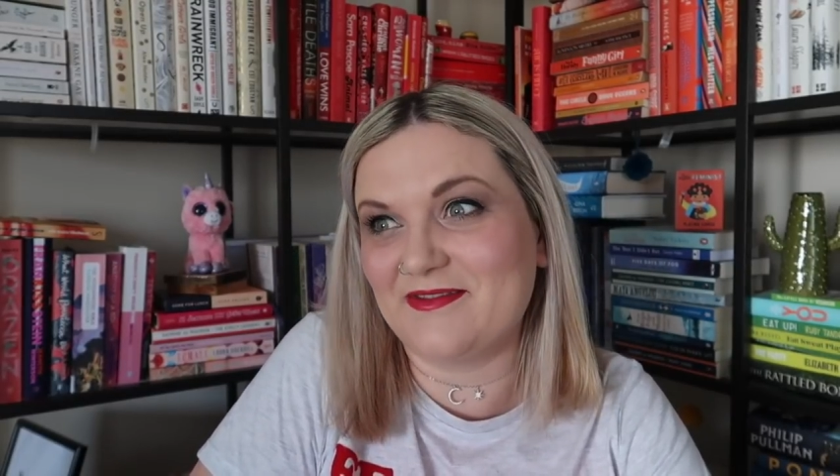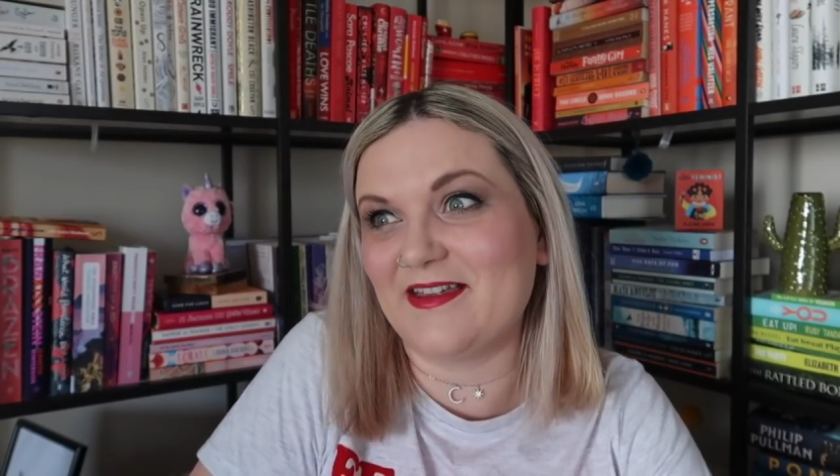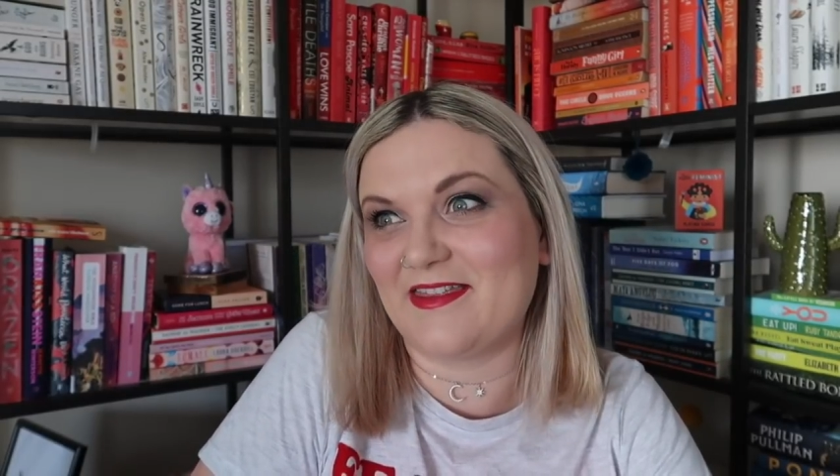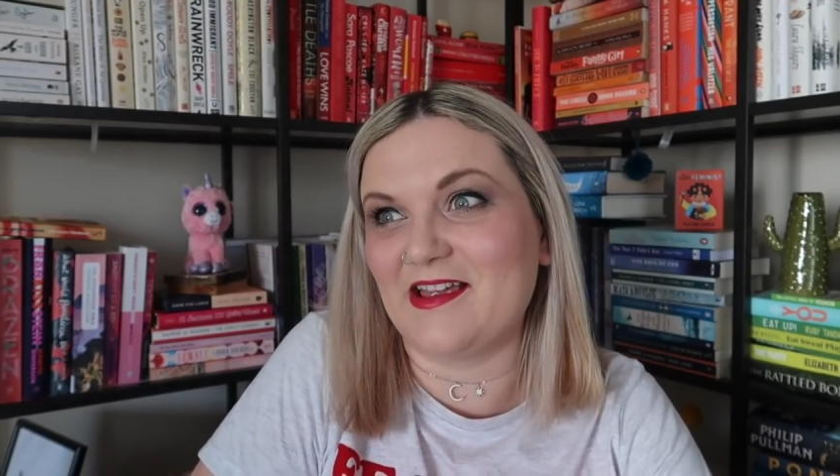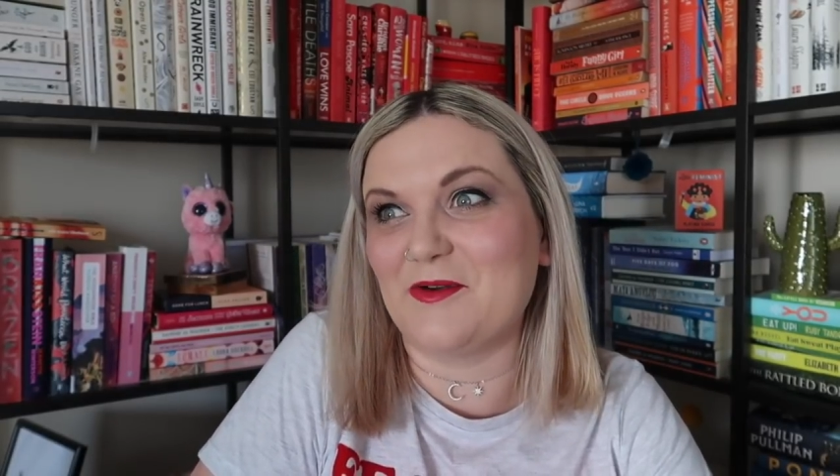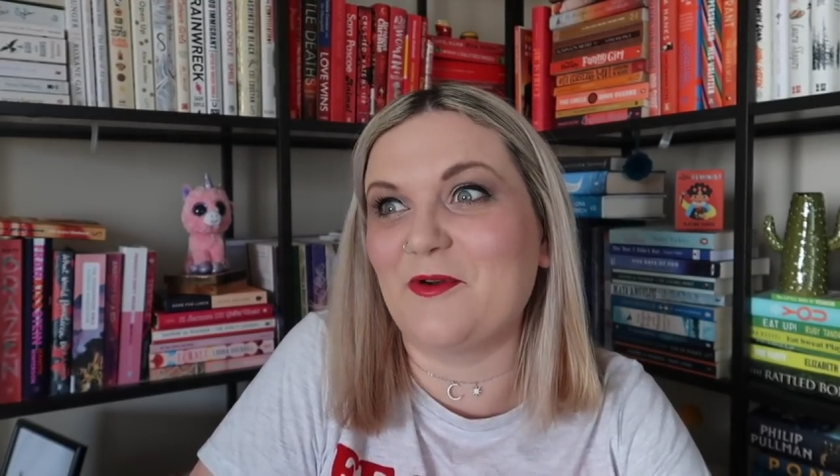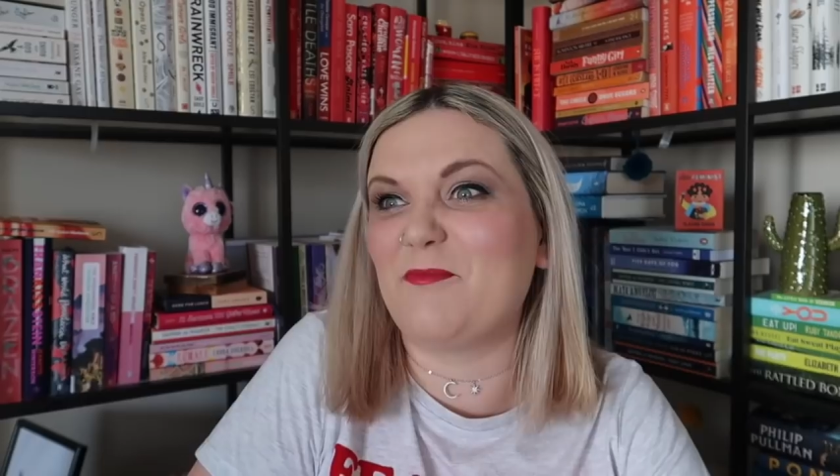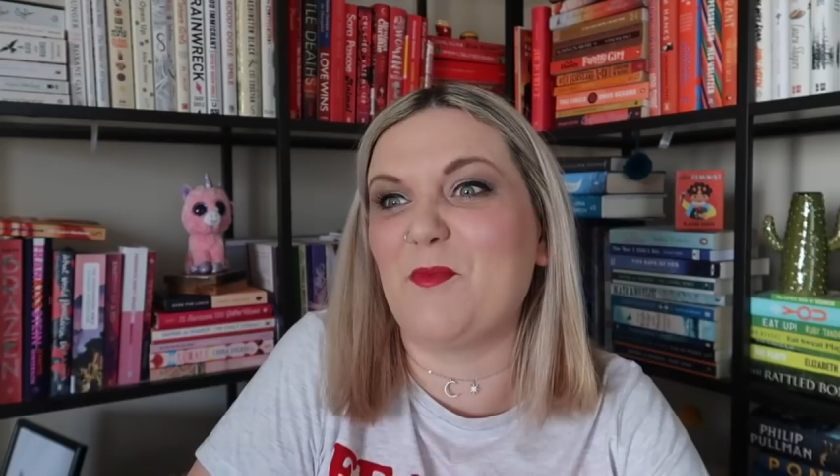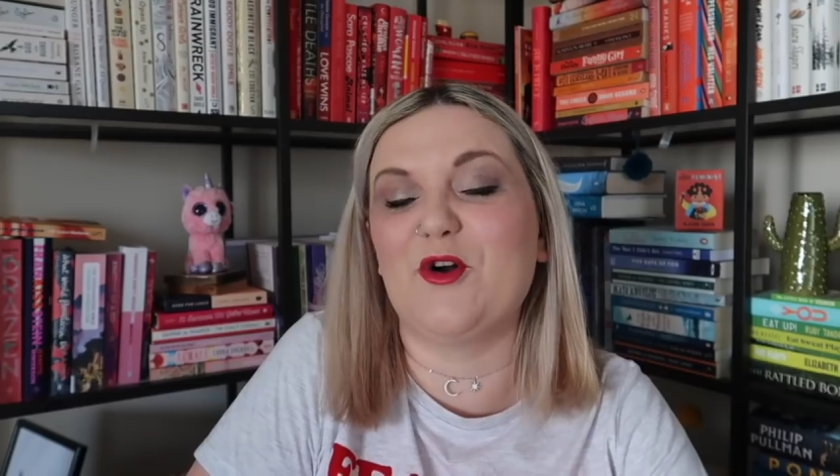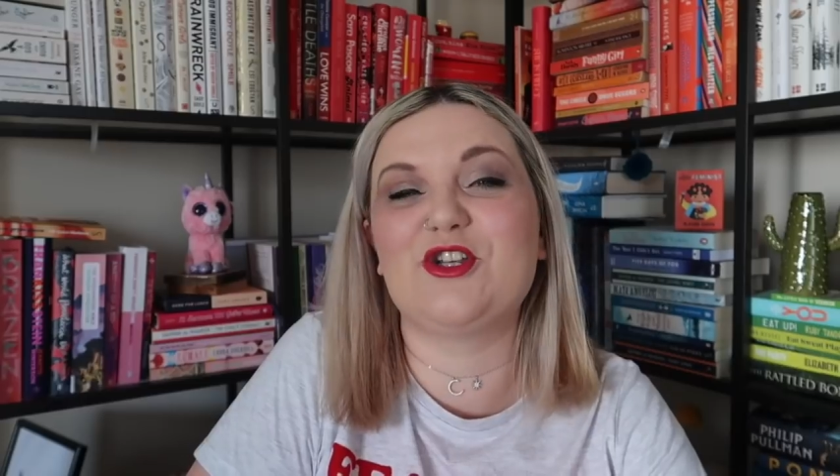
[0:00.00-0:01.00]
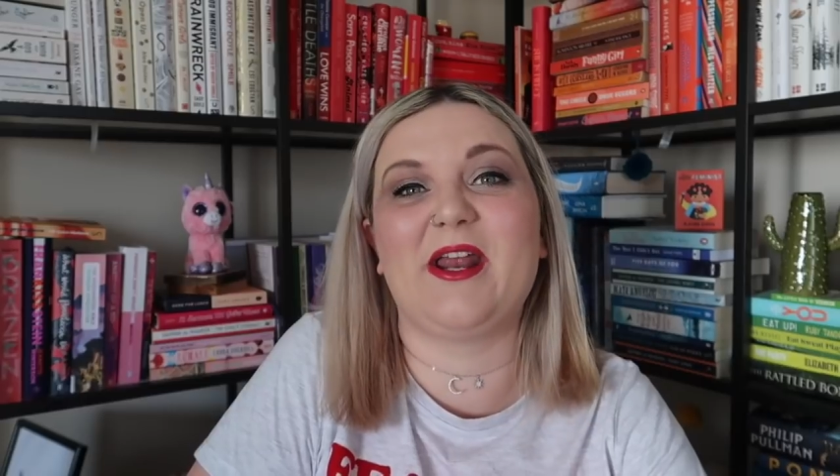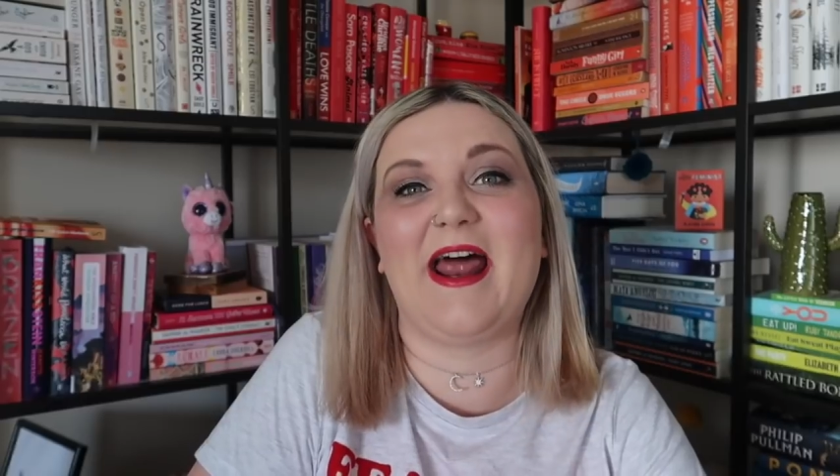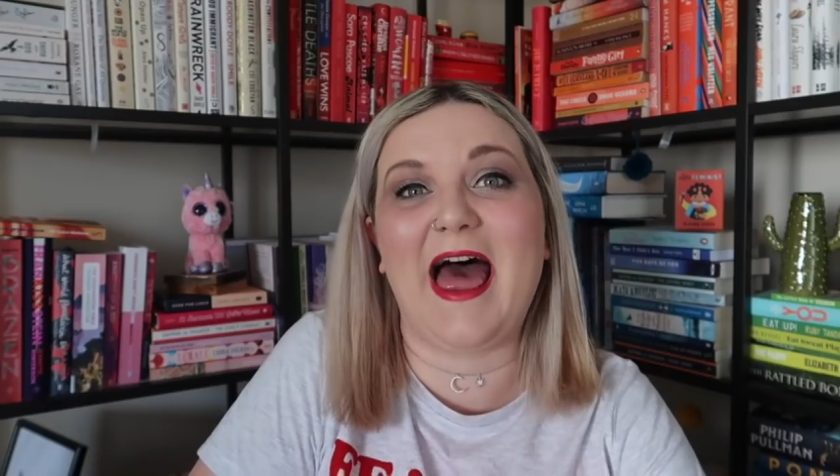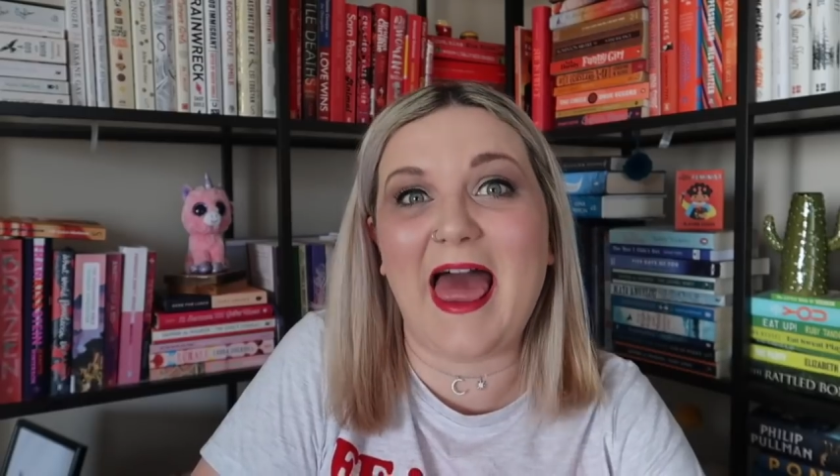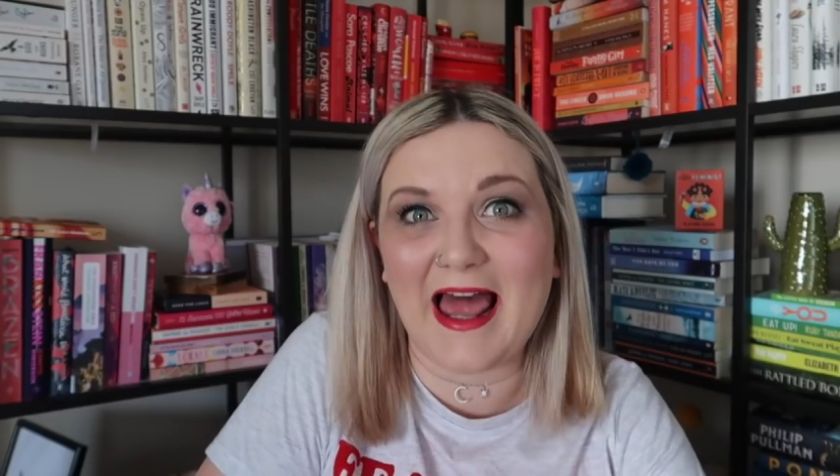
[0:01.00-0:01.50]
the thing that we've been watching
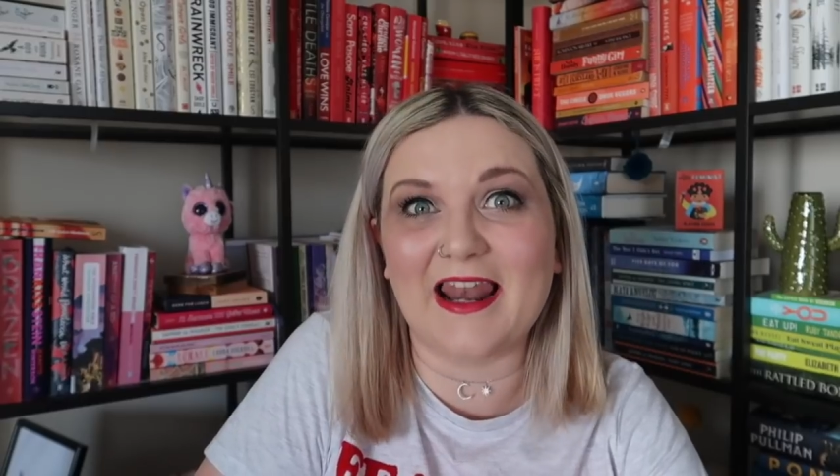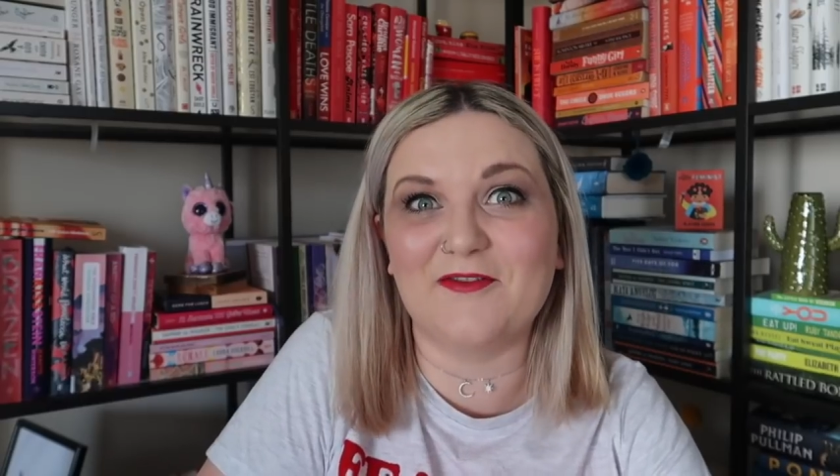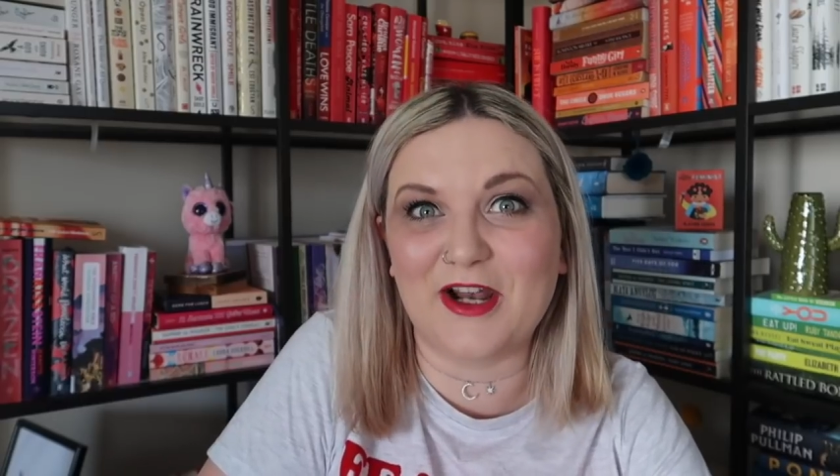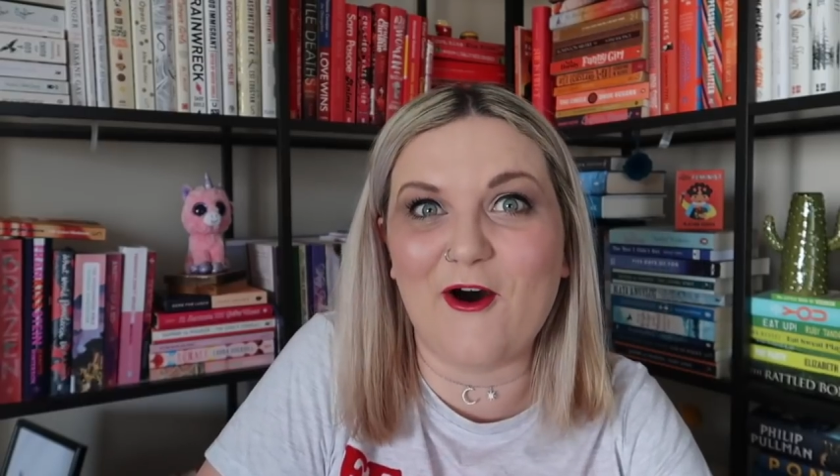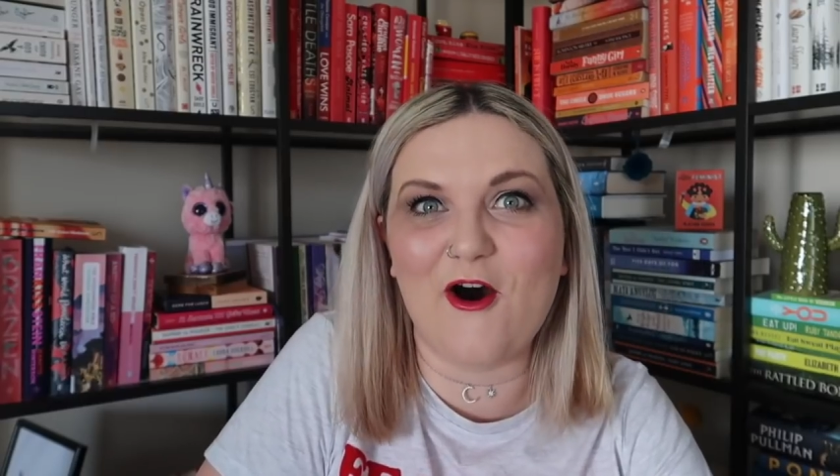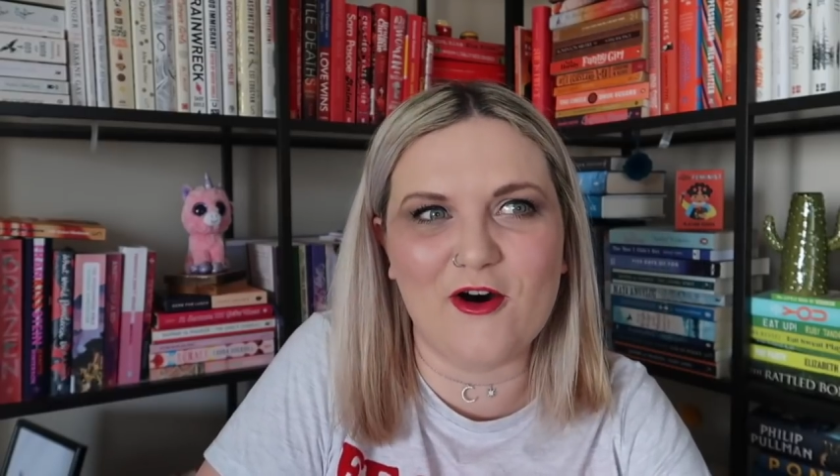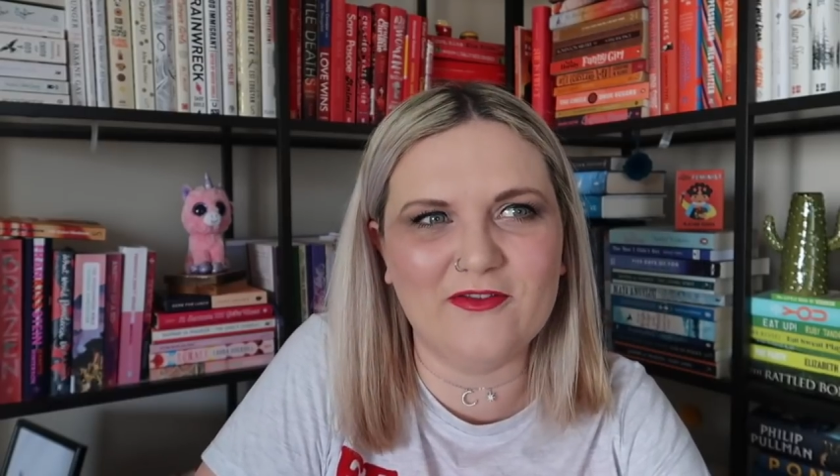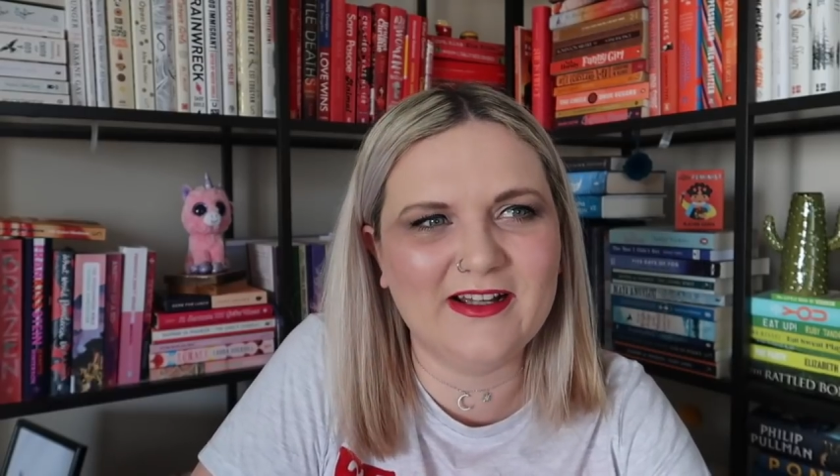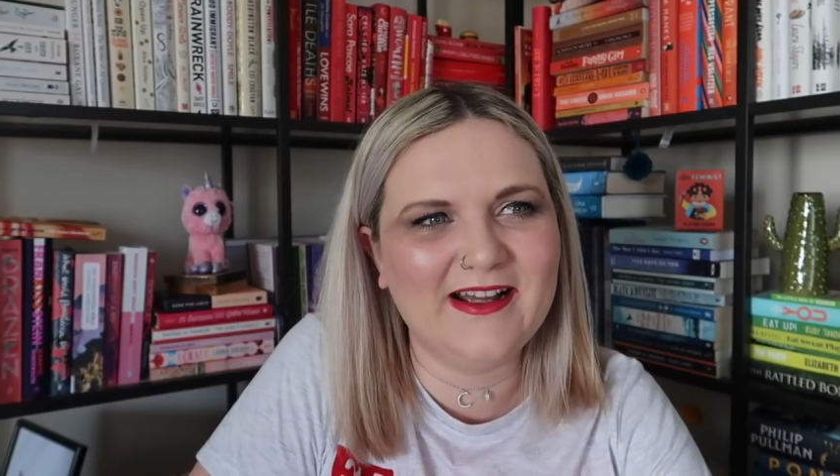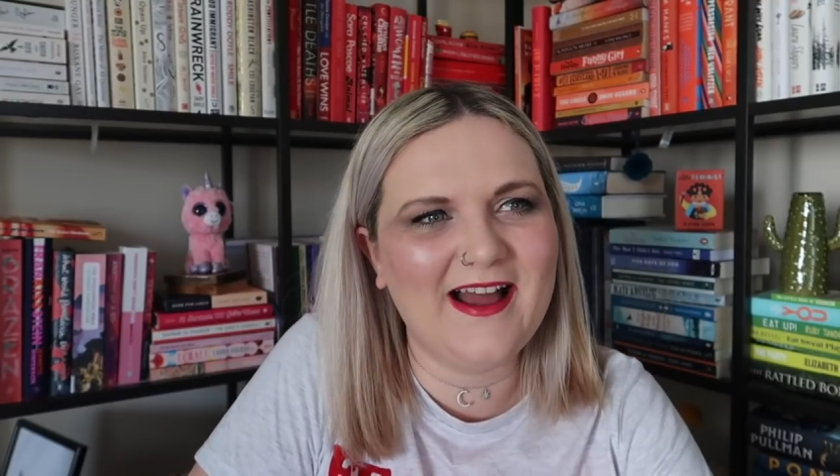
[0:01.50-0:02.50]
a hell of a lot of,